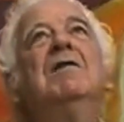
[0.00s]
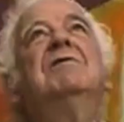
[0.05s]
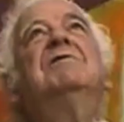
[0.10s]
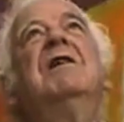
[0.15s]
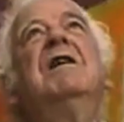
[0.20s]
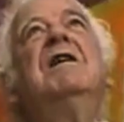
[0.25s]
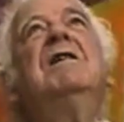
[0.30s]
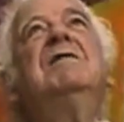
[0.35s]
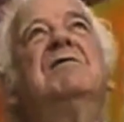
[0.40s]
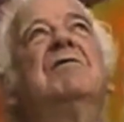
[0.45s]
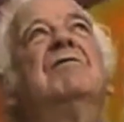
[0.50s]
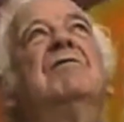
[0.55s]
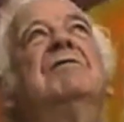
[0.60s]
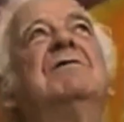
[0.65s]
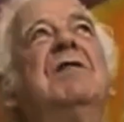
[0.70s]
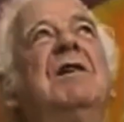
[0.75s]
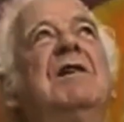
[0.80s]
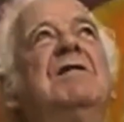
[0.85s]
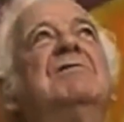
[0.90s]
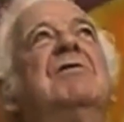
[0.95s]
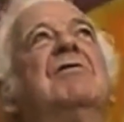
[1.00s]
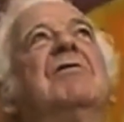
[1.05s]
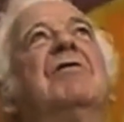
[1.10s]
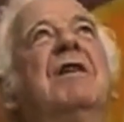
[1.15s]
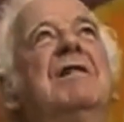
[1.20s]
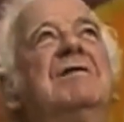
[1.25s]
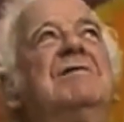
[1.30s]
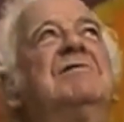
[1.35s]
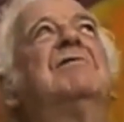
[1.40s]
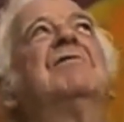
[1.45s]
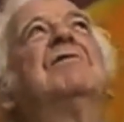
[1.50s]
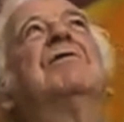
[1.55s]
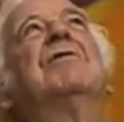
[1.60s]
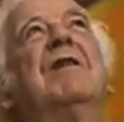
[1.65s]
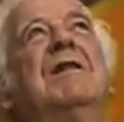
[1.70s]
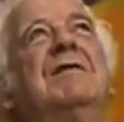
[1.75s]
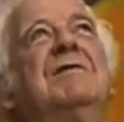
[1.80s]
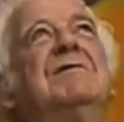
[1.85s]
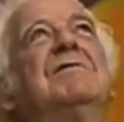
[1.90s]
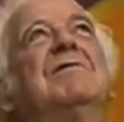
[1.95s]
Jesus, Jesus, Christo,
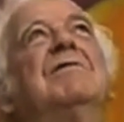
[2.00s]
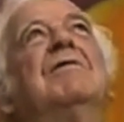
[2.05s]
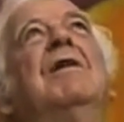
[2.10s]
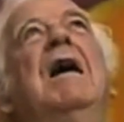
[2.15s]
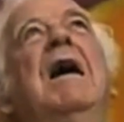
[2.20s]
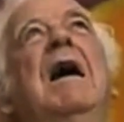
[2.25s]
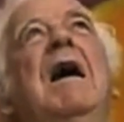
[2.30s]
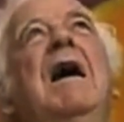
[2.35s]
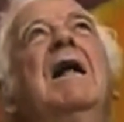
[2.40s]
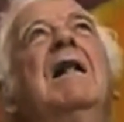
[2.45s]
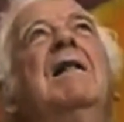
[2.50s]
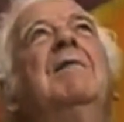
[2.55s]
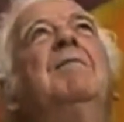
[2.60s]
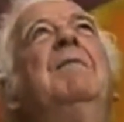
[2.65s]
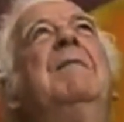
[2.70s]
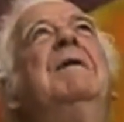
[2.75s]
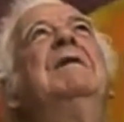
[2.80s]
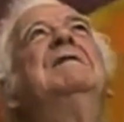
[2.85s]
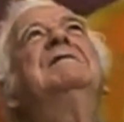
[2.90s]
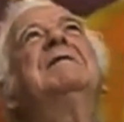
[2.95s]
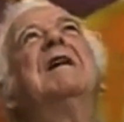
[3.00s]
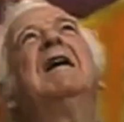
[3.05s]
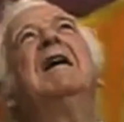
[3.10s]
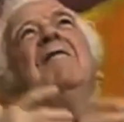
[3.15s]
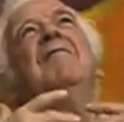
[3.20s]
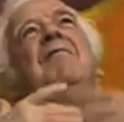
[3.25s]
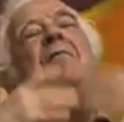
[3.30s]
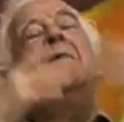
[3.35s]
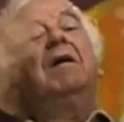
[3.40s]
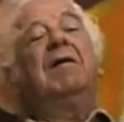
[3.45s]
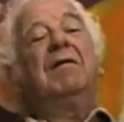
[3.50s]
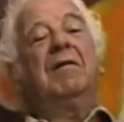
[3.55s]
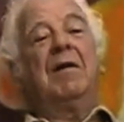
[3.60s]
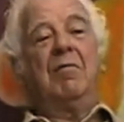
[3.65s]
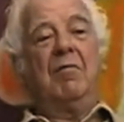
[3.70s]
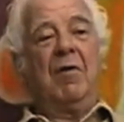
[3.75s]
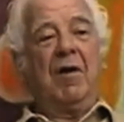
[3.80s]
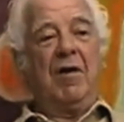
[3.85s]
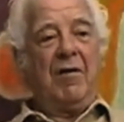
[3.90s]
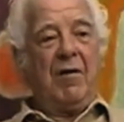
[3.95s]
Christo, help me, save me.
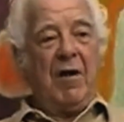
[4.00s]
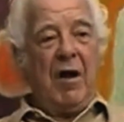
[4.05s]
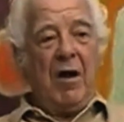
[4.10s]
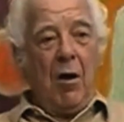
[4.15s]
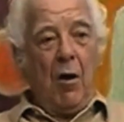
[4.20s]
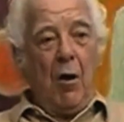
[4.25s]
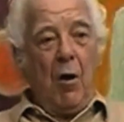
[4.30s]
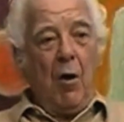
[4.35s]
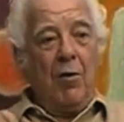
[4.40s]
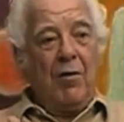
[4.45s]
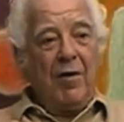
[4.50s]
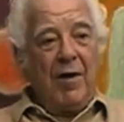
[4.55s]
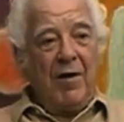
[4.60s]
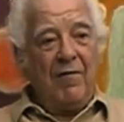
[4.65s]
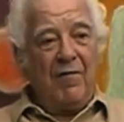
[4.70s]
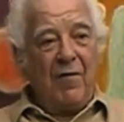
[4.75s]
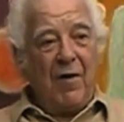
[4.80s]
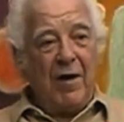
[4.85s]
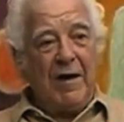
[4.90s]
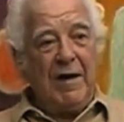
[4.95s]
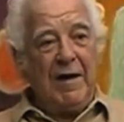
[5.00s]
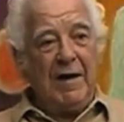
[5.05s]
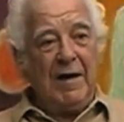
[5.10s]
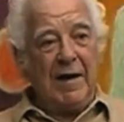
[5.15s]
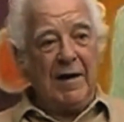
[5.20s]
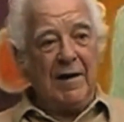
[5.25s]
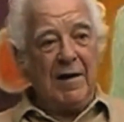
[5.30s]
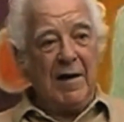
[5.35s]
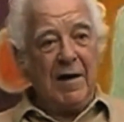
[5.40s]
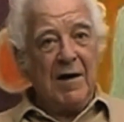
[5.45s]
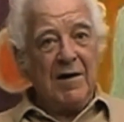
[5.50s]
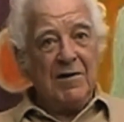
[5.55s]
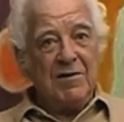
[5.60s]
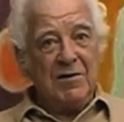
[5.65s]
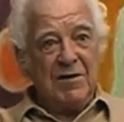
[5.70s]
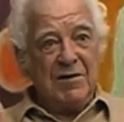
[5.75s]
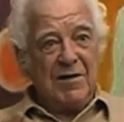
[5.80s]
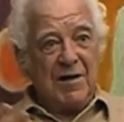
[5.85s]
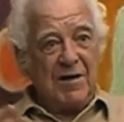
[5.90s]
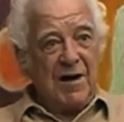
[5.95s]
They were all there for healing.
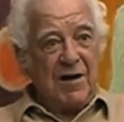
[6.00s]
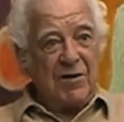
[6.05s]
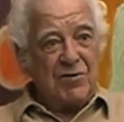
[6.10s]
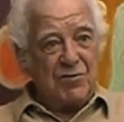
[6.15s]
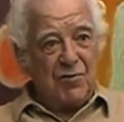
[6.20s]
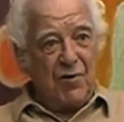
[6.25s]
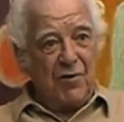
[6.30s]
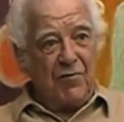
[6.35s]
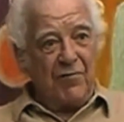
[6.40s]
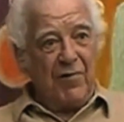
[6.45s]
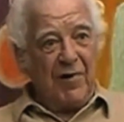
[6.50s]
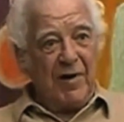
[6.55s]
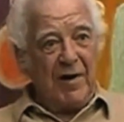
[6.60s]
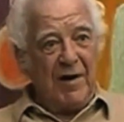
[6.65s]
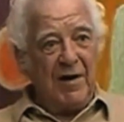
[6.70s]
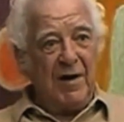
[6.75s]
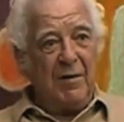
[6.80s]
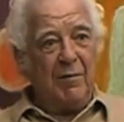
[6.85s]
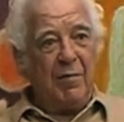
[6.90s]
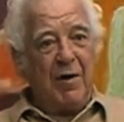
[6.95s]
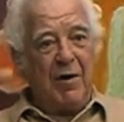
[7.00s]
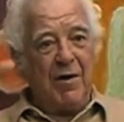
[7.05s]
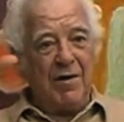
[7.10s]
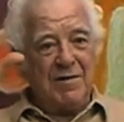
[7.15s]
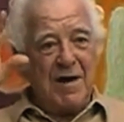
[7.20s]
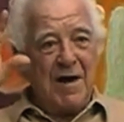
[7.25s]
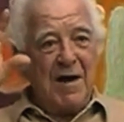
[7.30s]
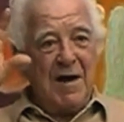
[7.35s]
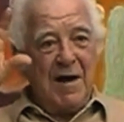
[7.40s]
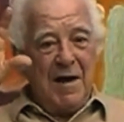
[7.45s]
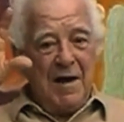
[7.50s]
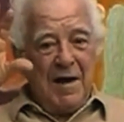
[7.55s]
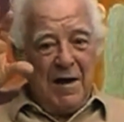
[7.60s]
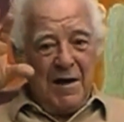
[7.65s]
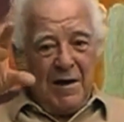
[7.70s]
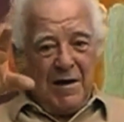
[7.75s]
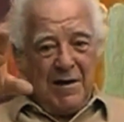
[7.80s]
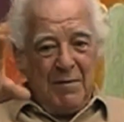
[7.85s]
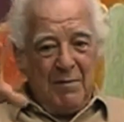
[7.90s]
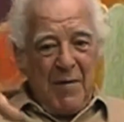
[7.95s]
She's an extraordinary healer because
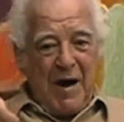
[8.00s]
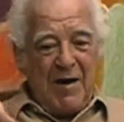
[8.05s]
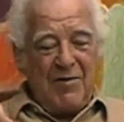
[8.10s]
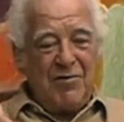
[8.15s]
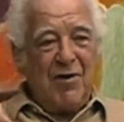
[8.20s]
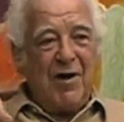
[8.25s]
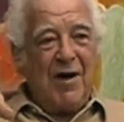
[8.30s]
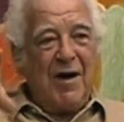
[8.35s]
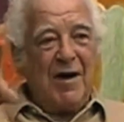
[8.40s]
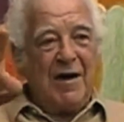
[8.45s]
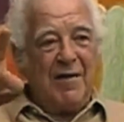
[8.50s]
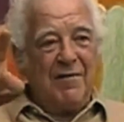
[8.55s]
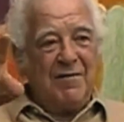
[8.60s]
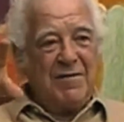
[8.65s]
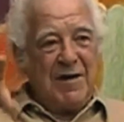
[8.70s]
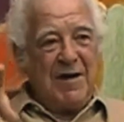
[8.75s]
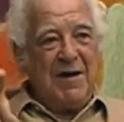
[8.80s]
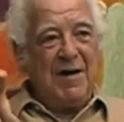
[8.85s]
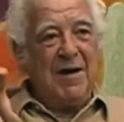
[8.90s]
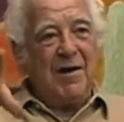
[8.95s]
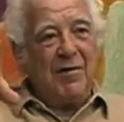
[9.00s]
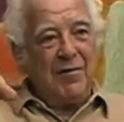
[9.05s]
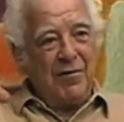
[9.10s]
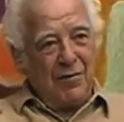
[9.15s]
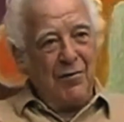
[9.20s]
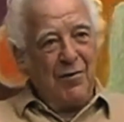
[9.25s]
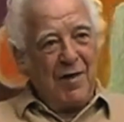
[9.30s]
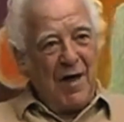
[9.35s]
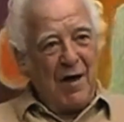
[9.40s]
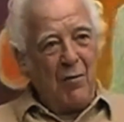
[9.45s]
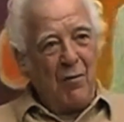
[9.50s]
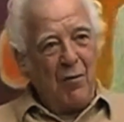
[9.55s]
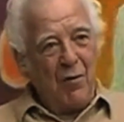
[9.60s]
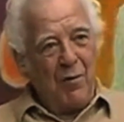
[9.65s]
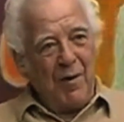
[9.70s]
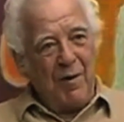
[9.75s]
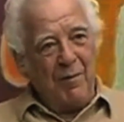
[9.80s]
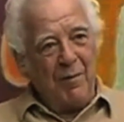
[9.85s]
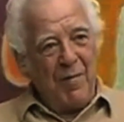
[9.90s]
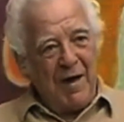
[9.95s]
Maitreya gives healing through that
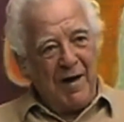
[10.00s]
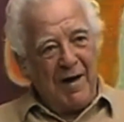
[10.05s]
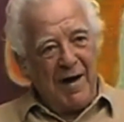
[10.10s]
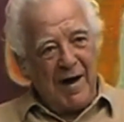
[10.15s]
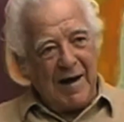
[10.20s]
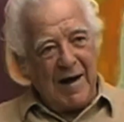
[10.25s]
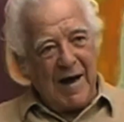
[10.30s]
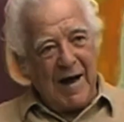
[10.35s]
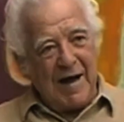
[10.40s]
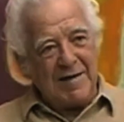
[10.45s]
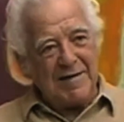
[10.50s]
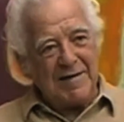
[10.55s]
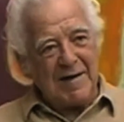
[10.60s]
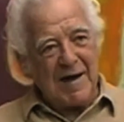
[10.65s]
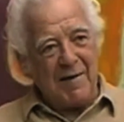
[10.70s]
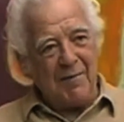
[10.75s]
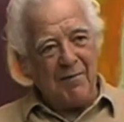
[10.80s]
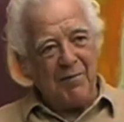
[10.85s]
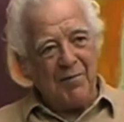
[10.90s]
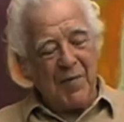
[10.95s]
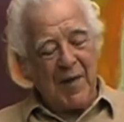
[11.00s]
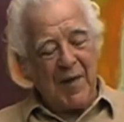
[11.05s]
woman, Mary Akatsa.